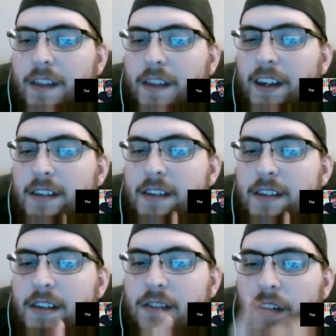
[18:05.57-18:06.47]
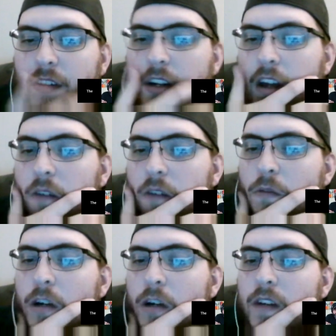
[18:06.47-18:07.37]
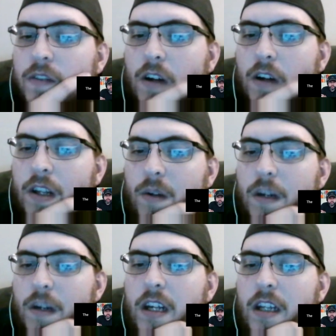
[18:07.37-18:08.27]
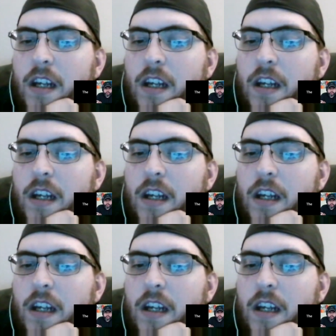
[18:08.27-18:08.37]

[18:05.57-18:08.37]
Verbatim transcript: I think he said in Southern California, started doing it,